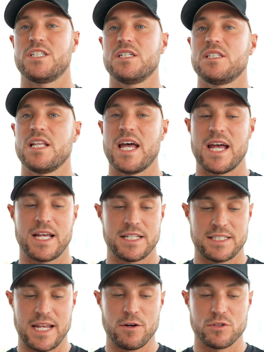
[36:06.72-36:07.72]
is their
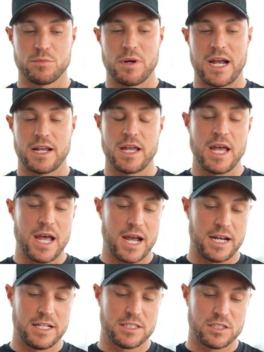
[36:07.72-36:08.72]
sales pack.
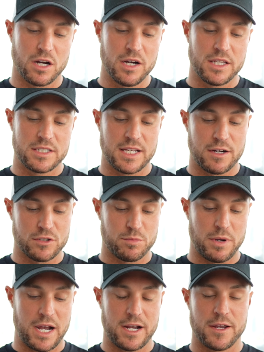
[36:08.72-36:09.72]
And inside the sales
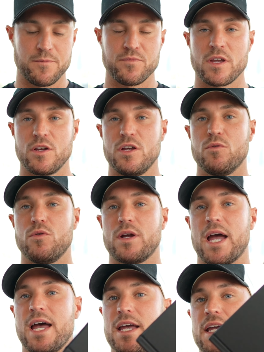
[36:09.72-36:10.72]
pack, you will get